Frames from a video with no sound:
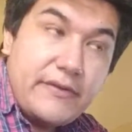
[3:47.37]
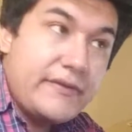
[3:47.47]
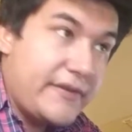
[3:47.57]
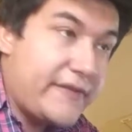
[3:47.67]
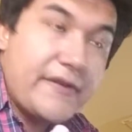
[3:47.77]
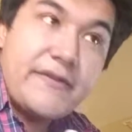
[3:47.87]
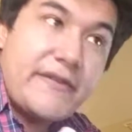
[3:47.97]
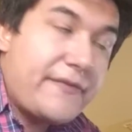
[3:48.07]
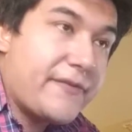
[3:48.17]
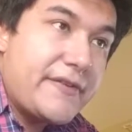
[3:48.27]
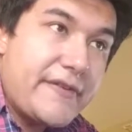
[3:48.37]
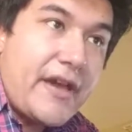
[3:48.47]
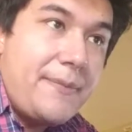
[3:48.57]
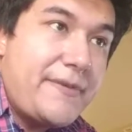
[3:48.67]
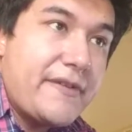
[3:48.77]
These are different
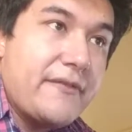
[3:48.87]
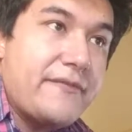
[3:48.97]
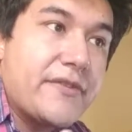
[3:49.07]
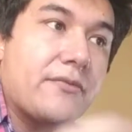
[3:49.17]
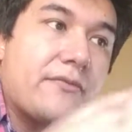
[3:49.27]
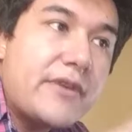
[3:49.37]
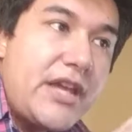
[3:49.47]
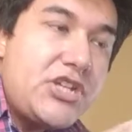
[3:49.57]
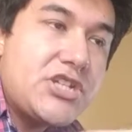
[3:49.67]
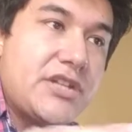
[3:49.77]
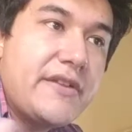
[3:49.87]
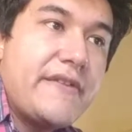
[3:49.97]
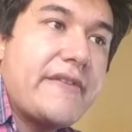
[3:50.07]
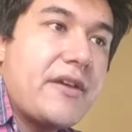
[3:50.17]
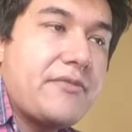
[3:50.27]
types of
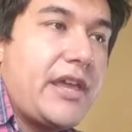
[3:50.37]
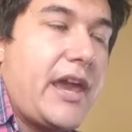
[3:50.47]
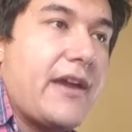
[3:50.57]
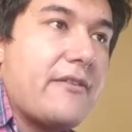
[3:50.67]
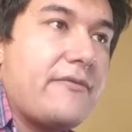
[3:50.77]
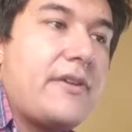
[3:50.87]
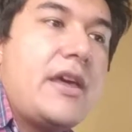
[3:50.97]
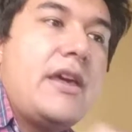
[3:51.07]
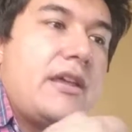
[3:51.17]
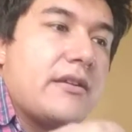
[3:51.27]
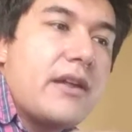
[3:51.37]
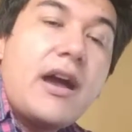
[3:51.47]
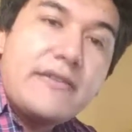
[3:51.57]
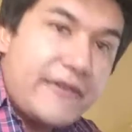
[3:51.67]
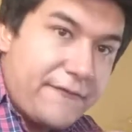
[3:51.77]
durations that we have,
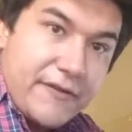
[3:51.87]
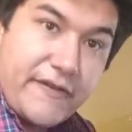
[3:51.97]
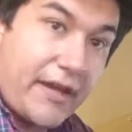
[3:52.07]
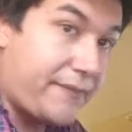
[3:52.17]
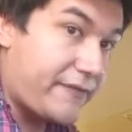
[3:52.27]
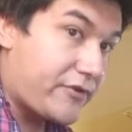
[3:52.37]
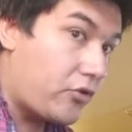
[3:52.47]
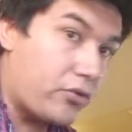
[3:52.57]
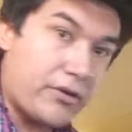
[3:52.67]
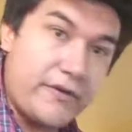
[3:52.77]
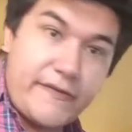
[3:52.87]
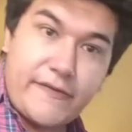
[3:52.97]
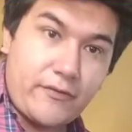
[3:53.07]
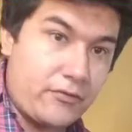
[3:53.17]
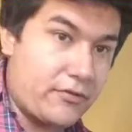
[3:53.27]
not different types of
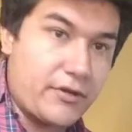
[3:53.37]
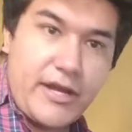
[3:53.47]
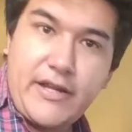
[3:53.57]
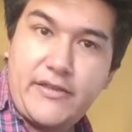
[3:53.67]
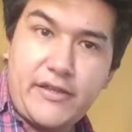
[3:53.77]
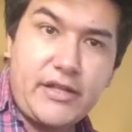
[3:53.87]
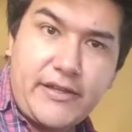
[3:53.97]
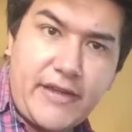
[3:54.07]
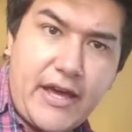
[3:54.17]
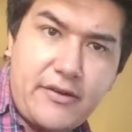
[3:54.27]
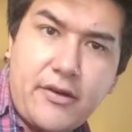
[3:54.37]
chords or anything like that.